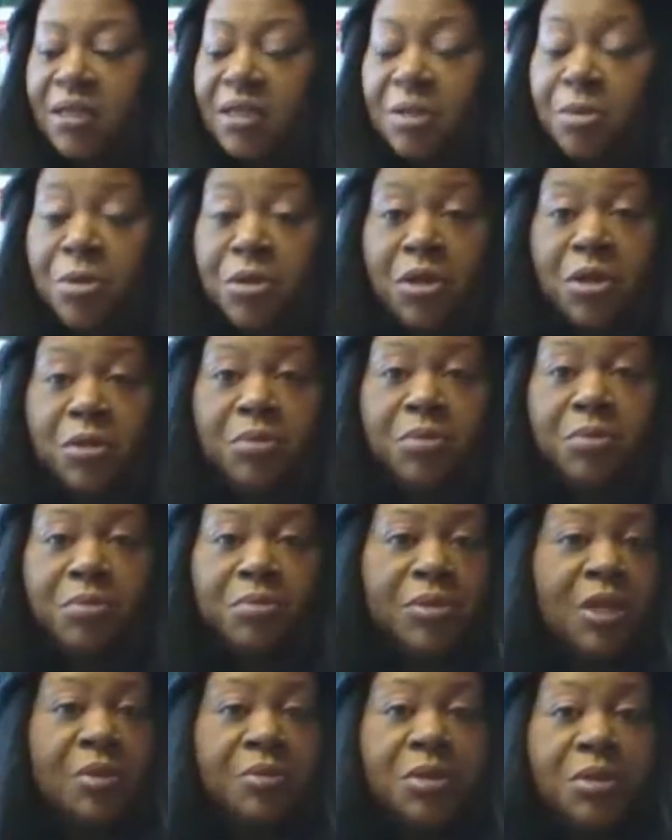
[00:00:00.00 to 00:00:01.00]
I just
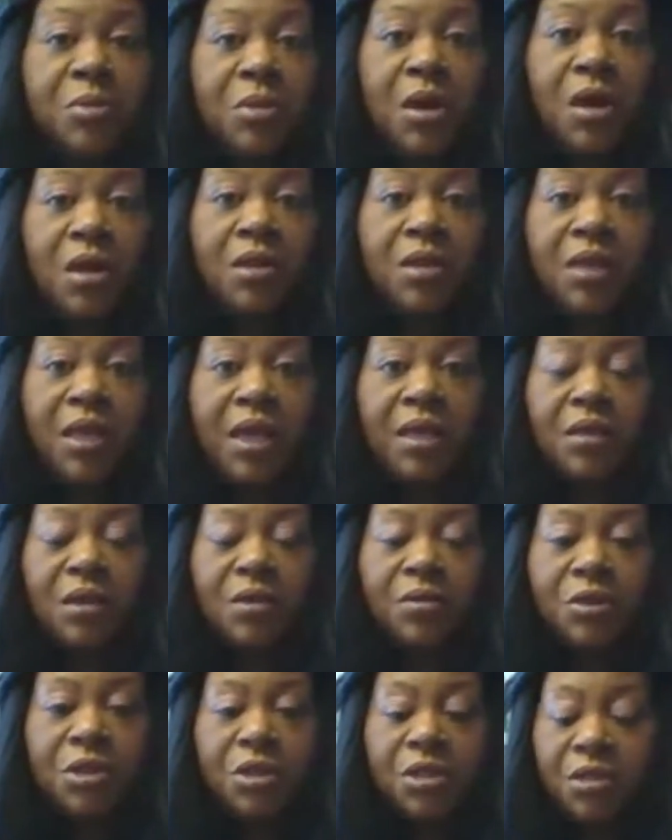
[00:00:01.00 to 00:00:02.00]
dumped them all in
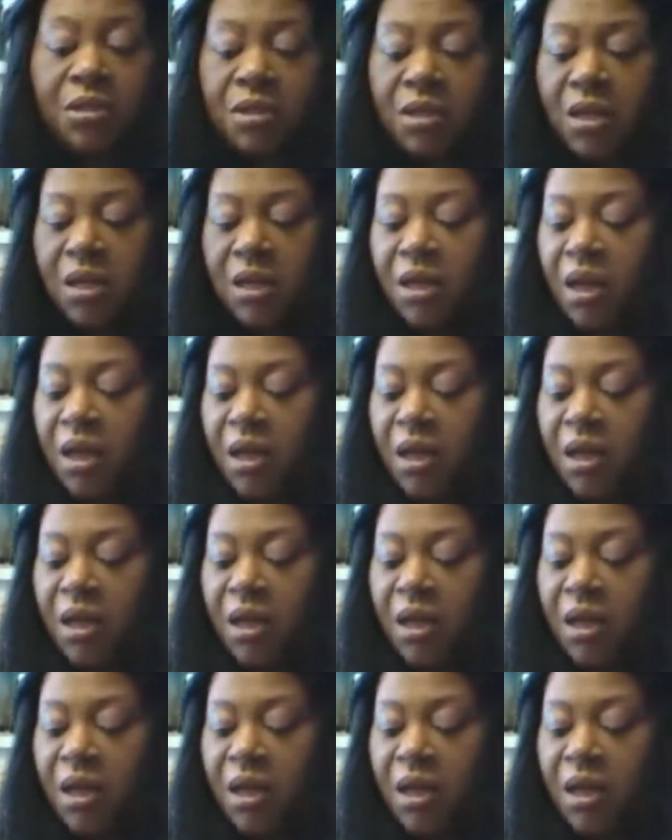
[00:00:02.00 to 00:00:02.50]
that lotion